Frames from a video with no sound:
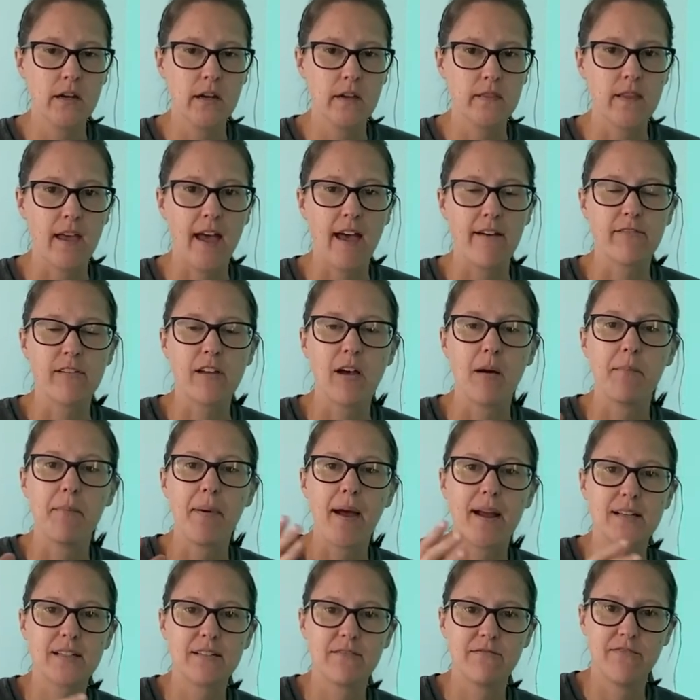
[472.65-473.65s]
and they have come
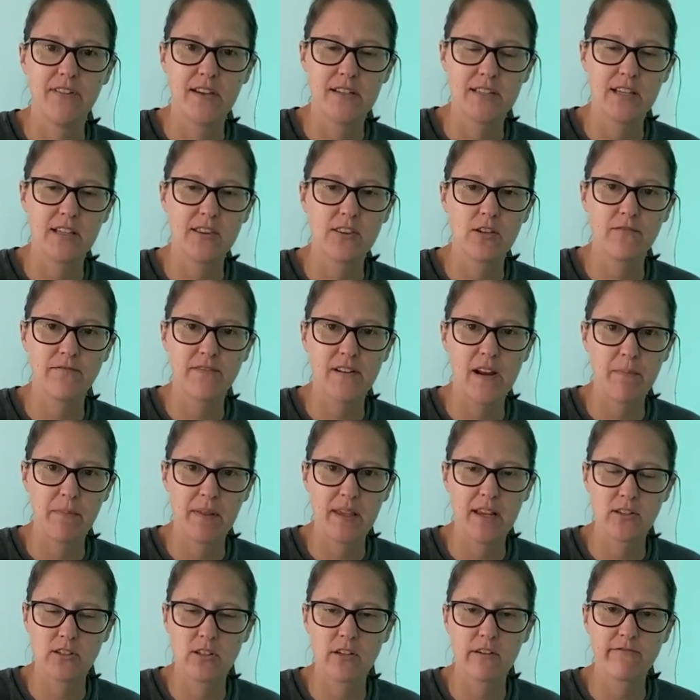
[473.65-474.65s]
back to visit their family
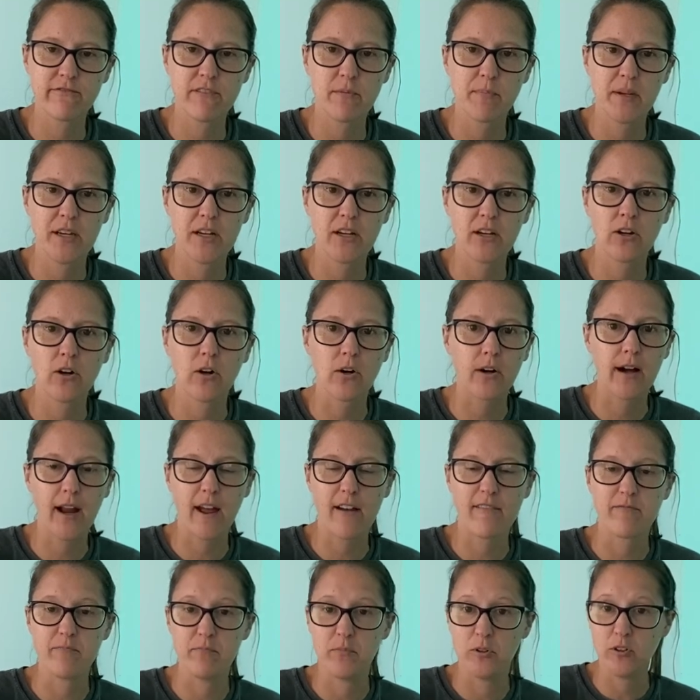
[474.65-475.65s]
because they're from here, or
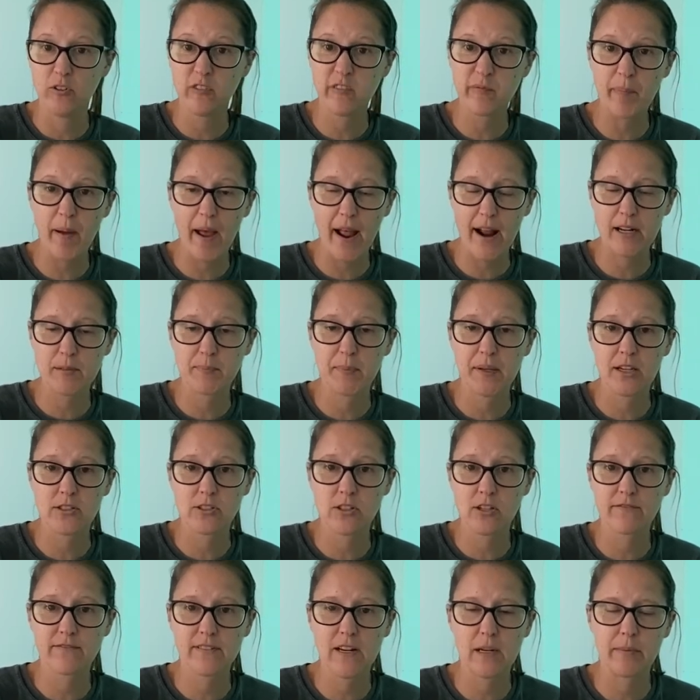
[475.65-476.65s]
have moved back because
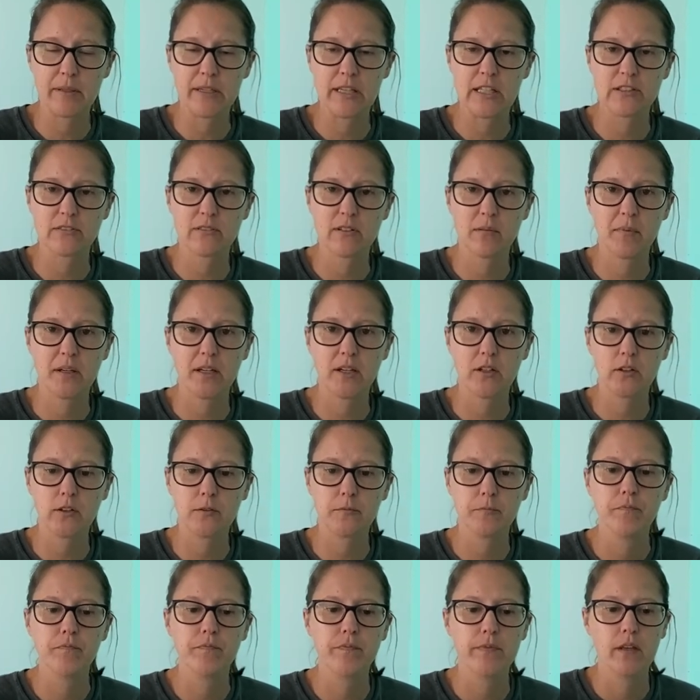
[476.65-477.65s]
their family is from
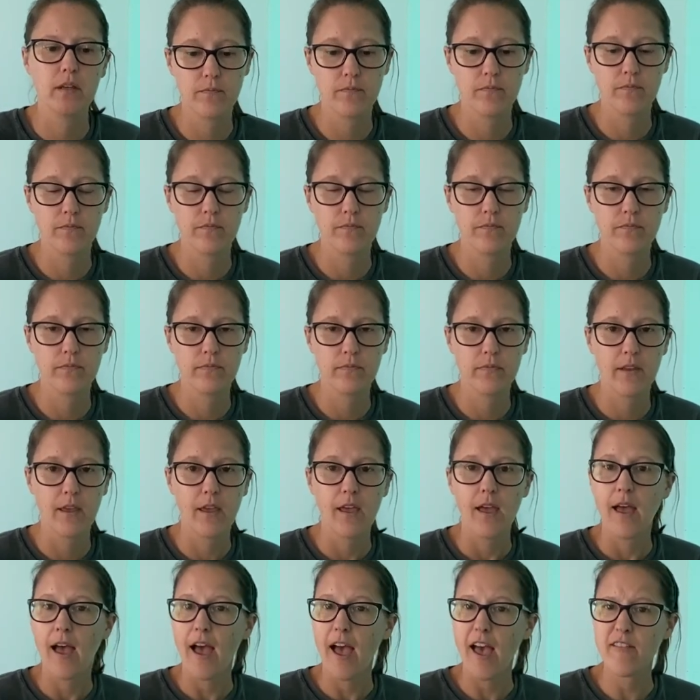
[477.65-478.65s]
here.
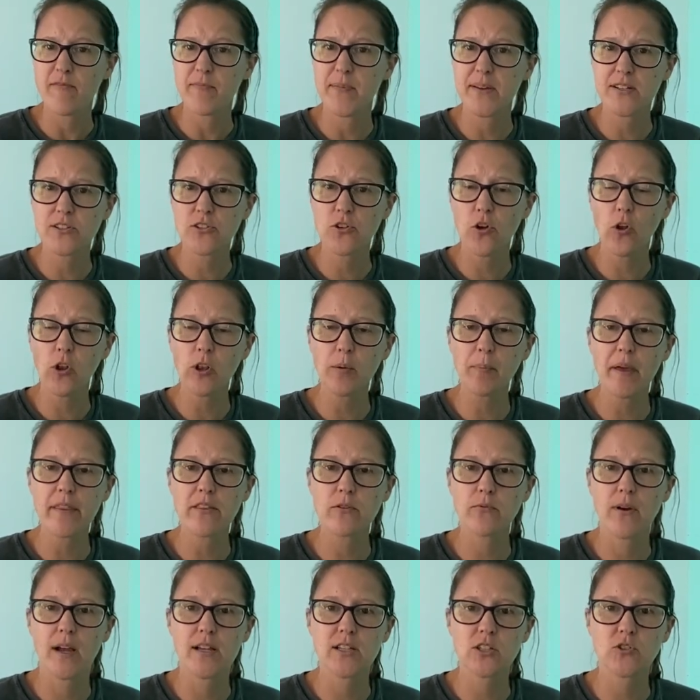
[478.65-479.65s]
I've been told by the
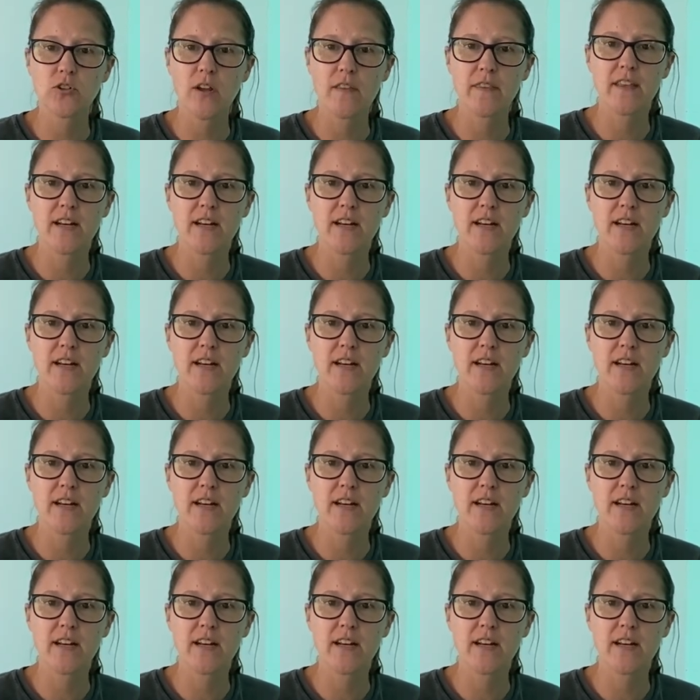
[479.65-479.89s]
restaurant